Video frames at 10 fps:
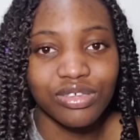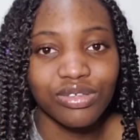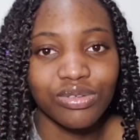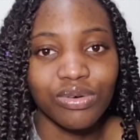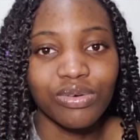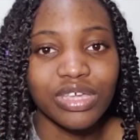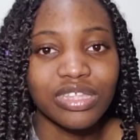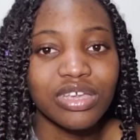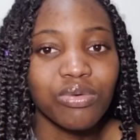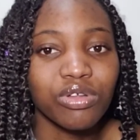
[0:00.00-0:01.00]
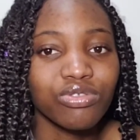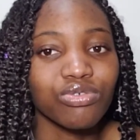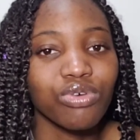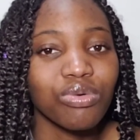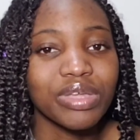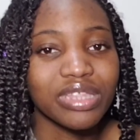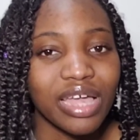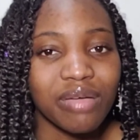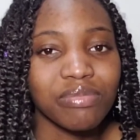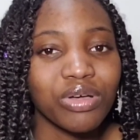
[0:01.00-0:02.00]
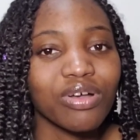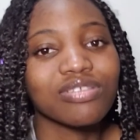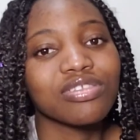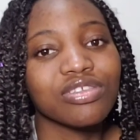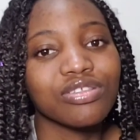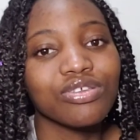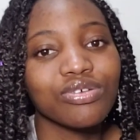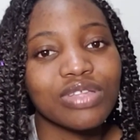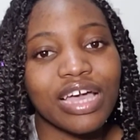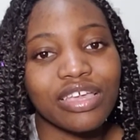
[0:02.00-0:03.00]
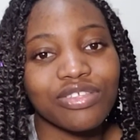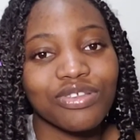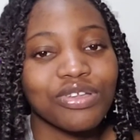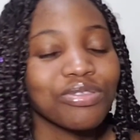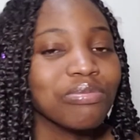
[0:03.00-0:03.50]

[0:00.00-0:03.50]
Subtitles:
you know, he didn't want to go with them because he knew that he's going